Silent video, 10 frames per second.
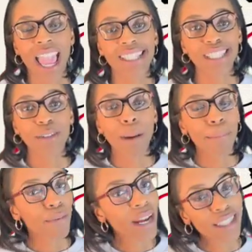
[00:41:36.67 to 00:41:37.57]
And so I
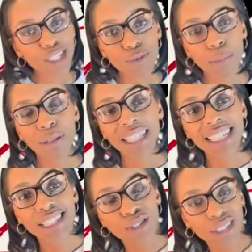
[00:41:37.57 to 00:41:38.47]
pray that you were
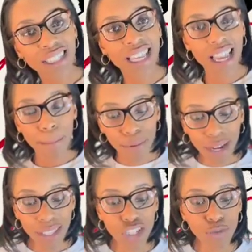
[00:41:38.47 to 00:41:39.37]
blessed on today. I
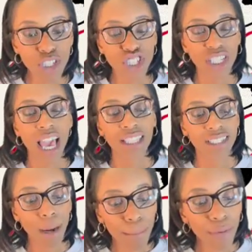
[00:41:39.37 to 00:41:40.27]
pray that you were
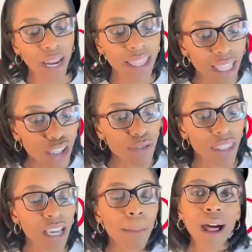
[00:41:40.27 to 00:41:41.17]
challenged. I pray that you
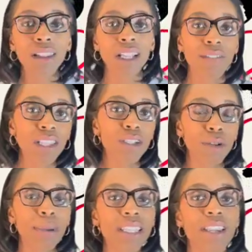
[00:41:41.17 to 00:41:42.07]
think about love a
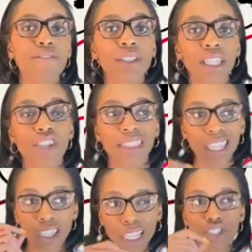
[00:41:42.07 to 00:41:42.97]
little bit differently.
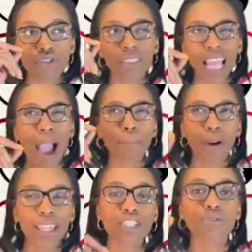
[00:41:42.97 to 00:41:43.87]
I
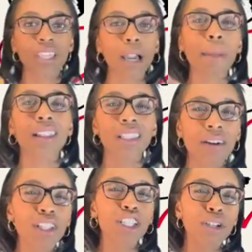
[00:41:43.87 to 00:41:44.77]
pray that you think about
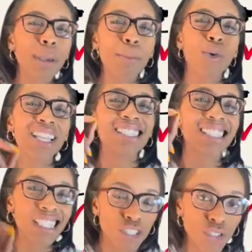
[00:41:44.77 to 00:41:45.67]
love a little bit more
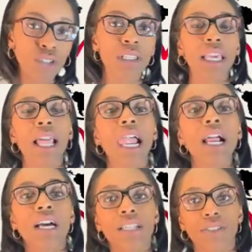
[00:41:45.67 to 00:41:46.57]
intentionally,
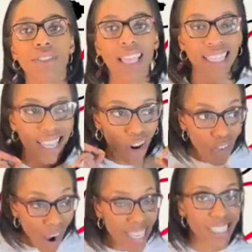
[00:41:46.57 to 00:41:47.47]
so that
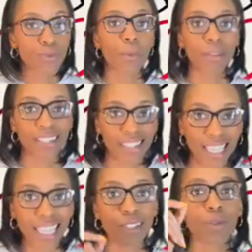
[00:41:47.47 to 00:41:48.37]
Christ will be
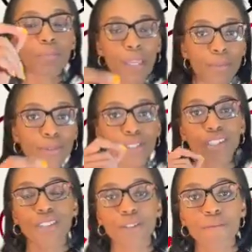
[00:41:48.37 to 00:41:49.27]
seen when people
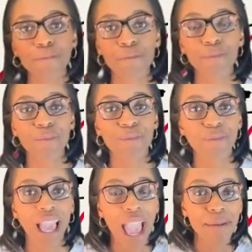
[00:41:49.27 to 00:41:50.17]
see you.
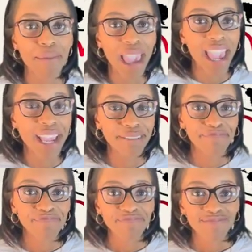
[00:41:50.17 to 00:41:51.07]
Amen.
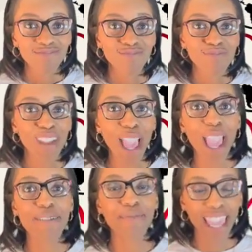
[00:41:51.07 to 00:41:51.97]

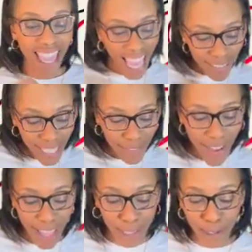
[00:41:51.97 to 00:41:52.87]
Amen. Heavenly
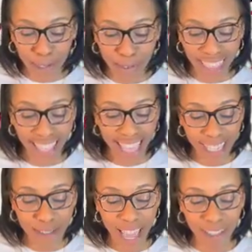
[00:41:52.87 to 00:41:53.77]
Father, Lord, we
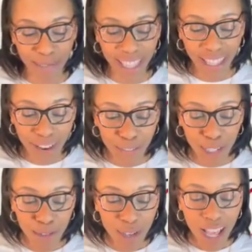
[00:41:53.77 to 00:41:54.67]
thank you and we love
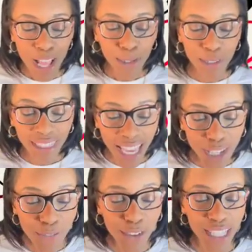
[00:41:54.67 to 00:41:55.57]
you. Lord, thank
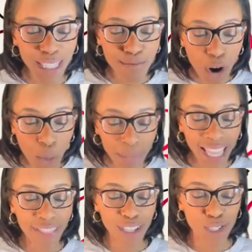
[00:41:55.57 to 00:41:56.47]
you for this moment
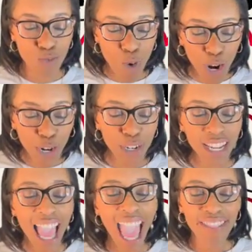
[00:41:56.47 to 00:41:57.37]
and this
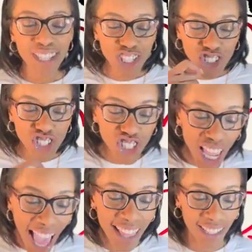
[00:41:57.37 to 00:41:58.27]
word and this
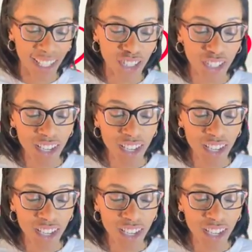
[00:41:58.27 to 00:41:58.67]
challenge